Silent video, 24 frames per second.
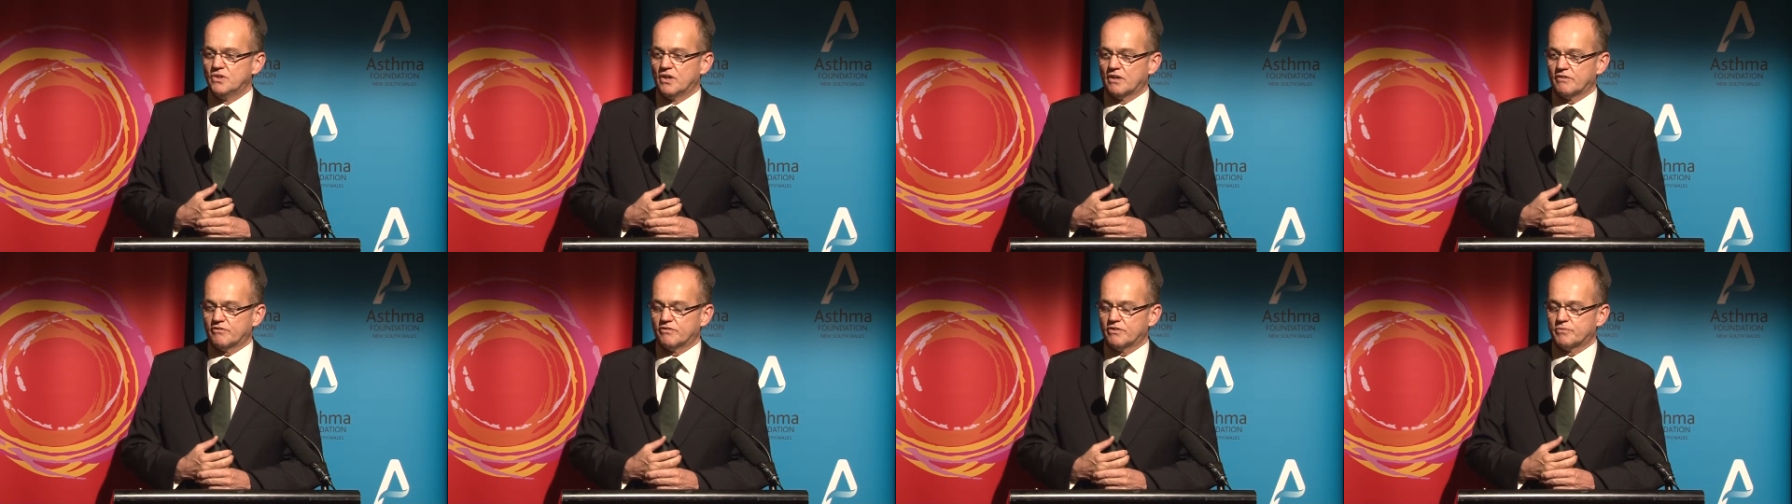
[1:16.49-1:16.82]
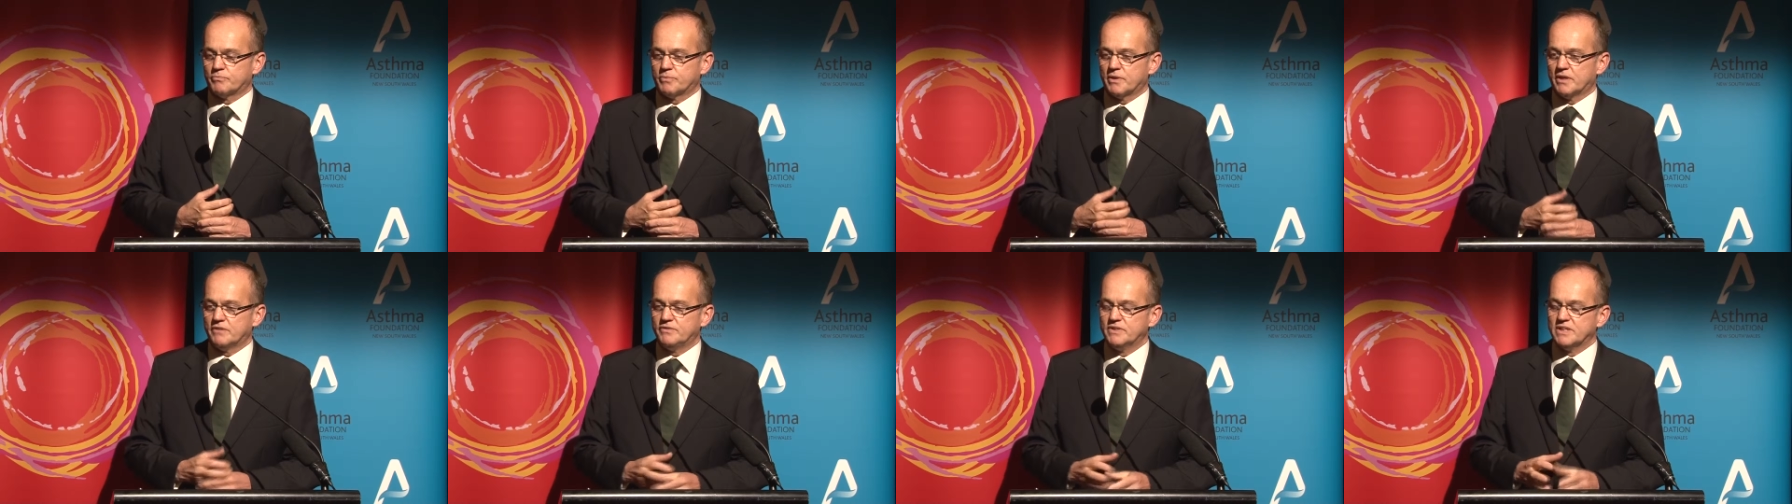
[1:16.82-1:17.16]

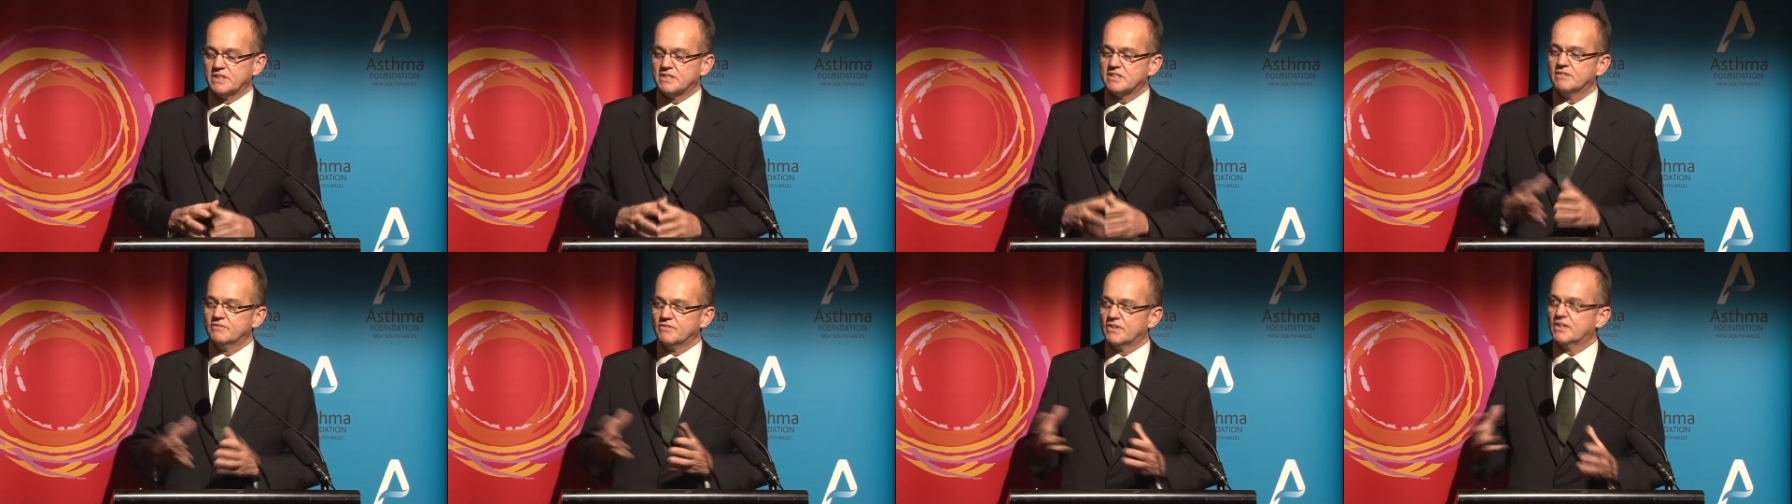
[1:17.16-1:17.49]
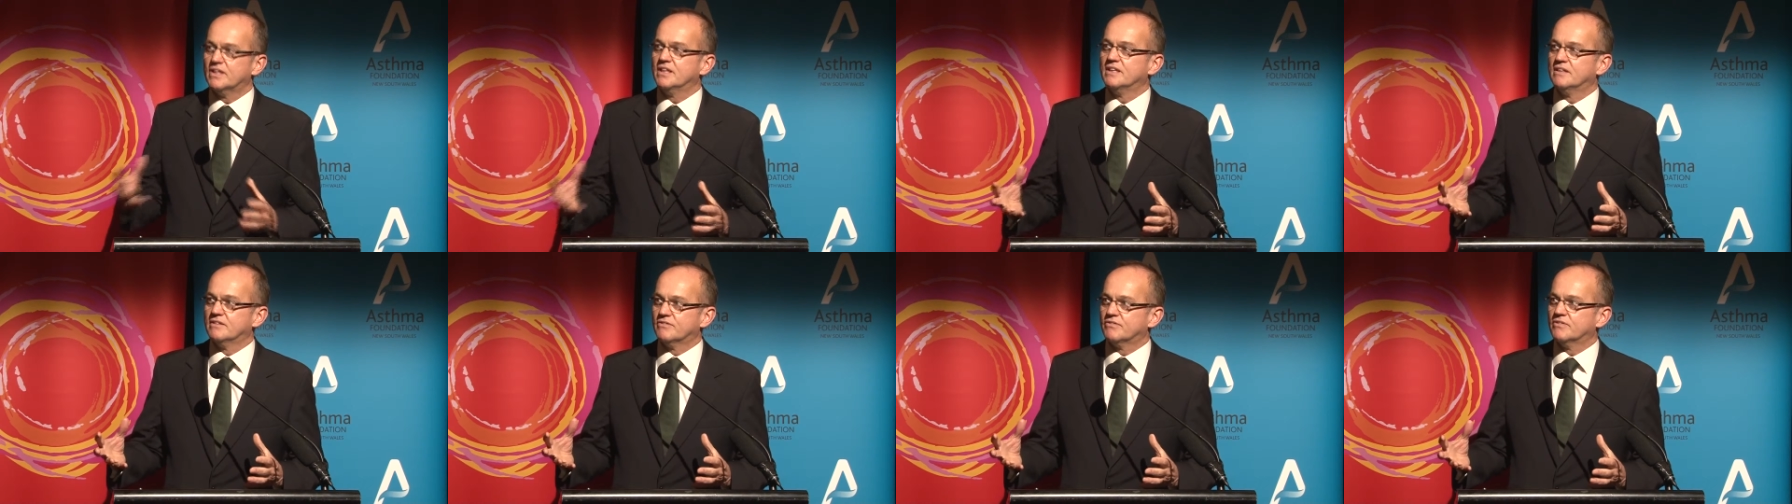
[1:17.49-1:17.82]
not-for-profits in
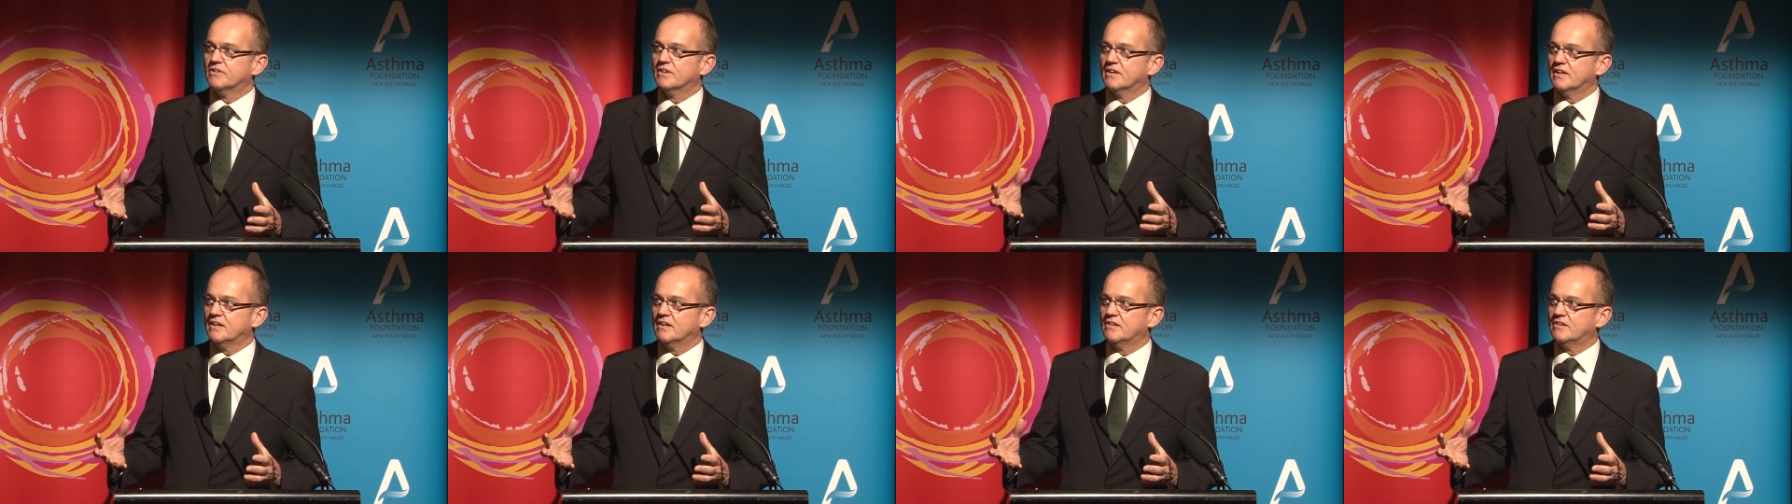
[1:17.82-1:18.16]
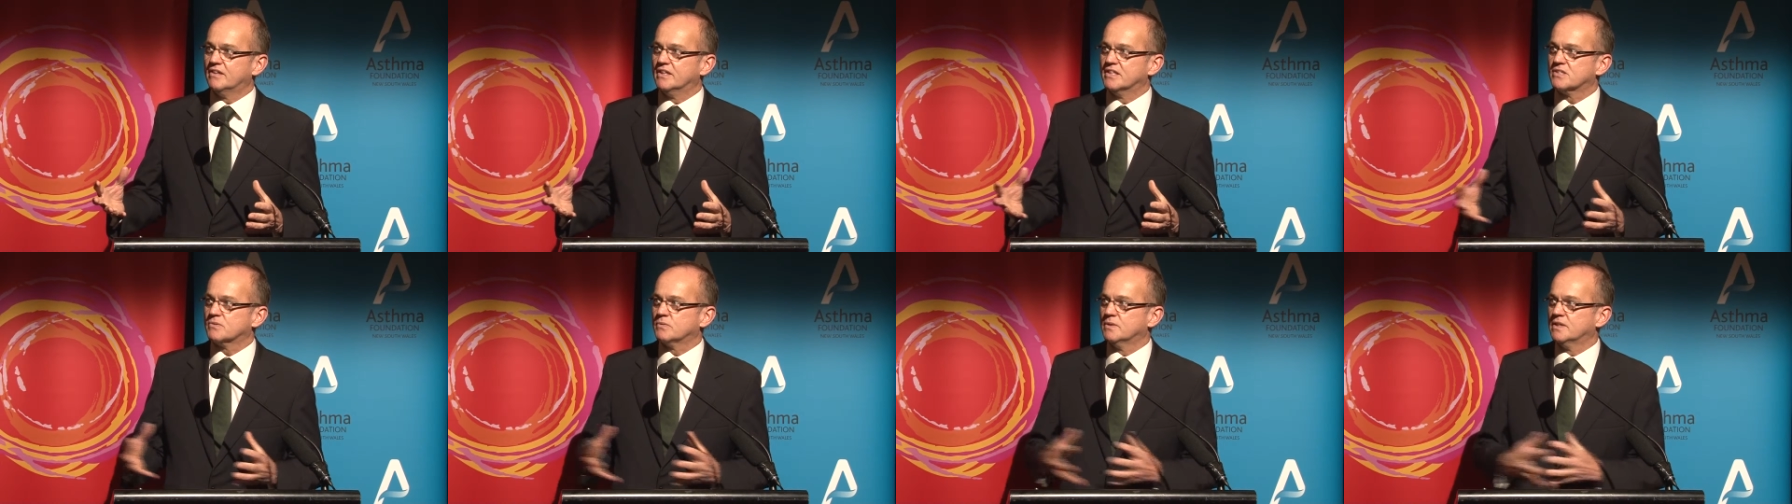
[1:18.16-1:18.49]
very different
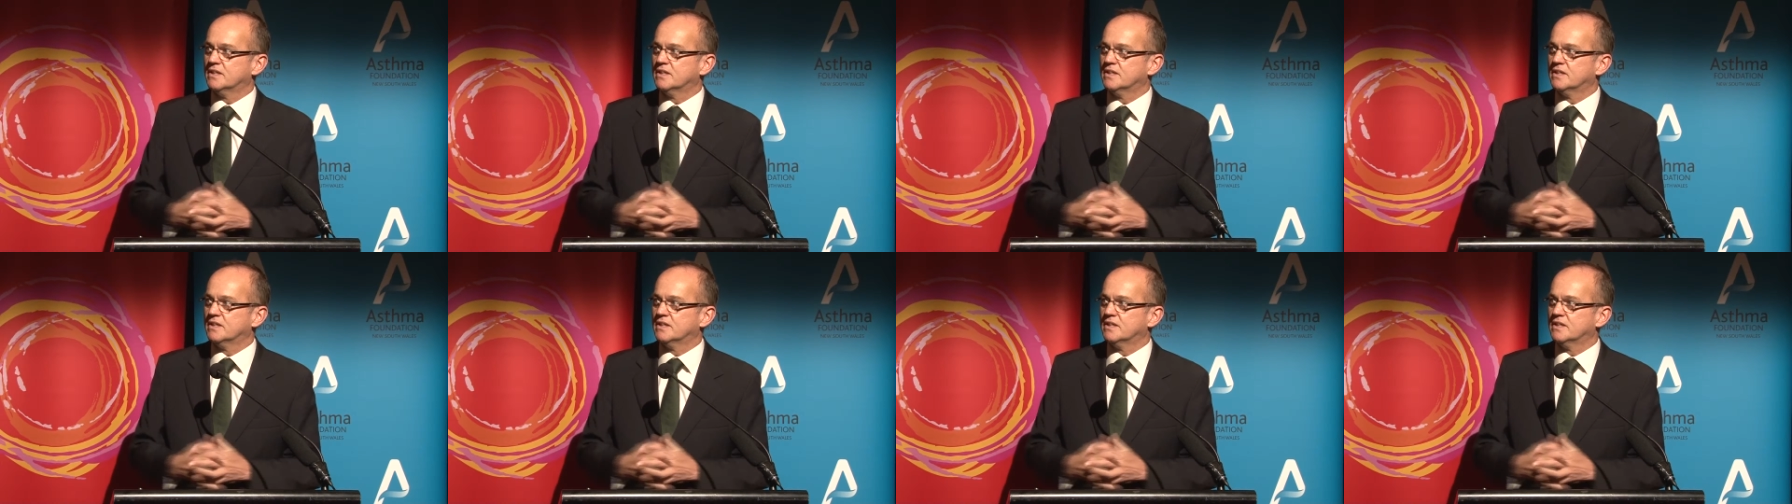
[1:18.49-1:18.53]
areas